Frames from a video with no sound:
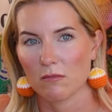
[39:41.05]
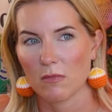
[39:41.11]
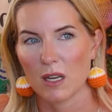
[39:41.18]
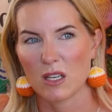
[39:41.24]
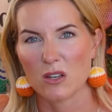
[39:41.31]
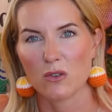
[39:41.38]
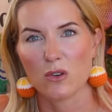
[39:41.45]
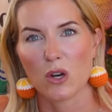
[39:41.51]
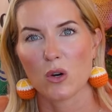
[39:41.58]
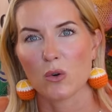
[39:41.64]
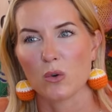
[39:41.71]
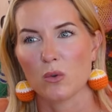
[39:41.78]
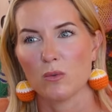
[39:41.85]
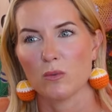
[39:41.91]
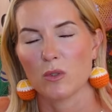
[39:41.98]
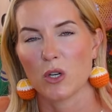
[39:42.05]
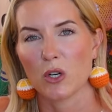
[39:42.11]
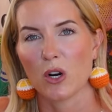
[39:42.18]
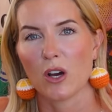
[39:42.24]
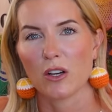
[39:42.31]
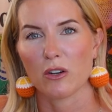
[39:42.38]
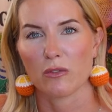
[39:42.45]
and you know you're
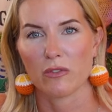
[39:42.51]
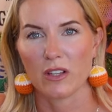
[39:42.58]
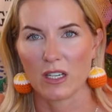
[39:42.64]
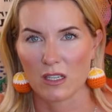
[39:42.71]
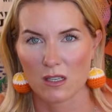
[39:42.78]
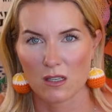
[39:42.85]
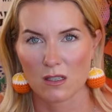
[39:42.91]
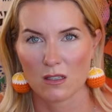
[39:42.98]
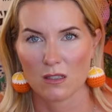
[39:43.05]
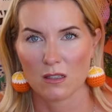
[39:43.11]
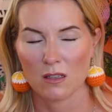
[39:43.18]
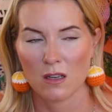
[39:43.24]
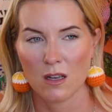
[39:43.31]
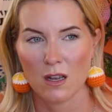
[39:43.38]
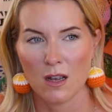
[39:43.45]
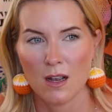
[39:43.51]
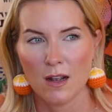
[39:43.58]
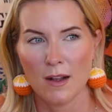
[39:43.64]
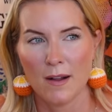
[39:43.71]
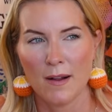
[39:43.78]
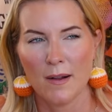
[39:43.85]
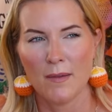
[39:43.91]
not your fittest,
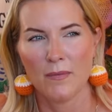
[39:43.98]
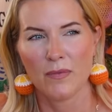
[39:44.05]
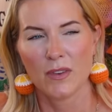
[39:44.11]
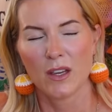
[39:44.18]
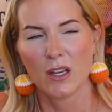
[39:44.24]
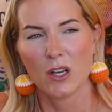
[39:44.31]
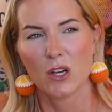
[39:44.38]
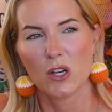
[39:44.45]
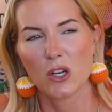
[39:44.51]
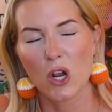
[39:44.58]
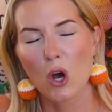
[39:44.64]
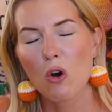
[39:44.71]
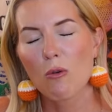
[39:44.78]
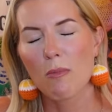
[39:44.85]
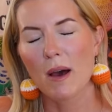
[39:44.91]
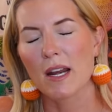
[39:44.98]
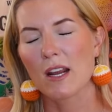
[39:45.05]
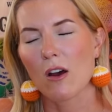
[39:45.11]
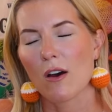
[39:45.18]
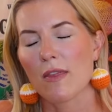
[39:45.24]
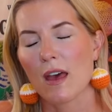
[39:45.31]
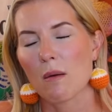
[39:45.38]
nobody
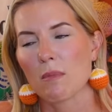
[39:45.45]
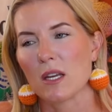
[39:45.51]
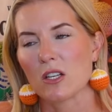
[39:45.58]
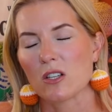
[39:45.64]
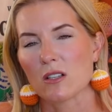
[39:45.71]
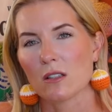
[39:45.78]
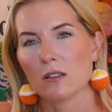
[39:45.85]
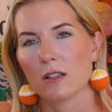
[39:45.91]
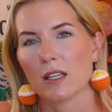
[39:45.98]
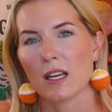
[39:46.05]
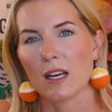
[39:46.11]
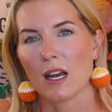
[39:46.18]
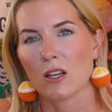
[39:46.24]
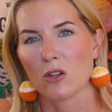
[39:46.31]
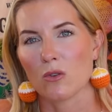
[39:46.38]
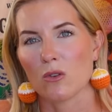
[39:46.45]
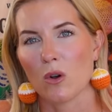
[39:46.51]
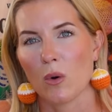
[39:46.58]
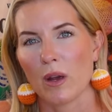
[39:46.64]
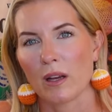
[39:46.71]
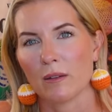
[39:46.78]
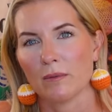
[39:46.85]
on that beach is looking at you
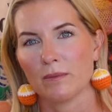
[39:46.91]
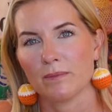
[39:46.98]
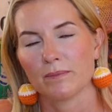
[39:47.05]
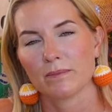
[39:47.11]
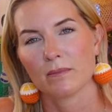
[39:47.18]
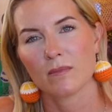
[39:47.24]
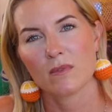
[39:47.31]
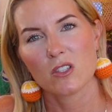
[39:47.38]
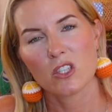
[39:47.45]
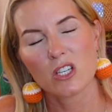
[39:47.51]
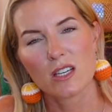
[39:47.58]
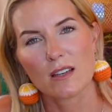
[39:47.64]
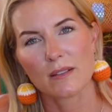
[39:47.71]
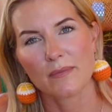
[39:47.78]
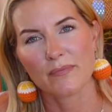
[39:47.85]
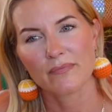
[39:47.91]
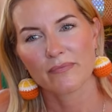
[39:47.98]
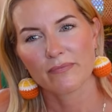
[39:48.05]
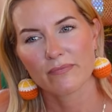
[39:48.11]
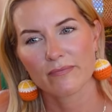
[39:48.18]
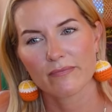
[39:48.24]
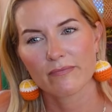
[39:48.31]
going, gee,
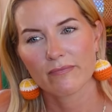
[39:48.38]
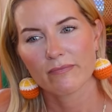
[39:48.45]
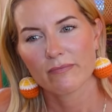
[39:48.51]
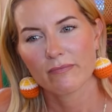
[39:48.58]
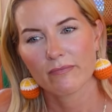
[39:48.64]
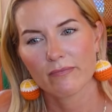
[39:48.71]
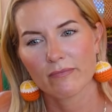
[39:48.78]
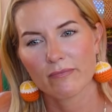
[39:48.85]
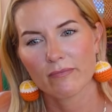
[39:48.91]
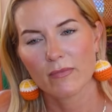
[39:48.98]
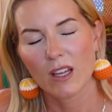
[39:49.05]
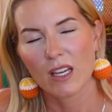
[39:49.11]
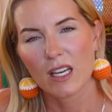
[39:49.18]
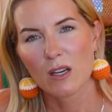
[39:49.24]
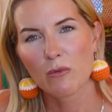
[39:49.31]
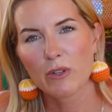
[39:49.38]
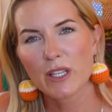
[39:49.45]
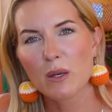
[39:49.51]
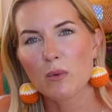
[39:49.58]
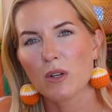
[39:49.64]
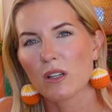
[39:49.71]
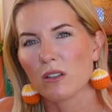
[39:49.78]
he
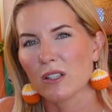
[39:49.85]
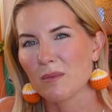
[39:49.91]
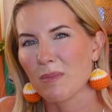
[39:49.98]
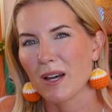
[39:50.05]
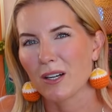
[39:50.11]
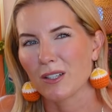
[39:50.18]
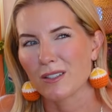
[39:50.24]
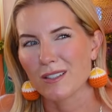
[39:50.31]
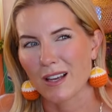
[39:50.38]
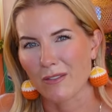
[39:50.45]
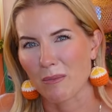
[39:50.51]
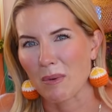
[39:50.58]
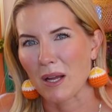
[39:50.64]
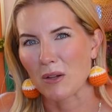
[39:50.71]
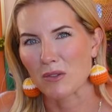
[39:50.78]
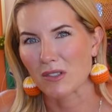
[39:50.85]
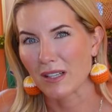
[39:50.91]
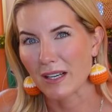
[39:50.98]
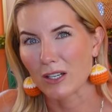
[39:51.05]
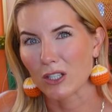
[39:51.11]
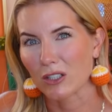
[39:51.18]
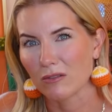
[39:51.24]
really would have looked better 7 pounds
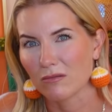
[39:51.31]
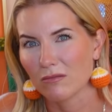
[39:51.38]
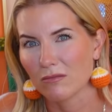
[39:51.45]
lighter.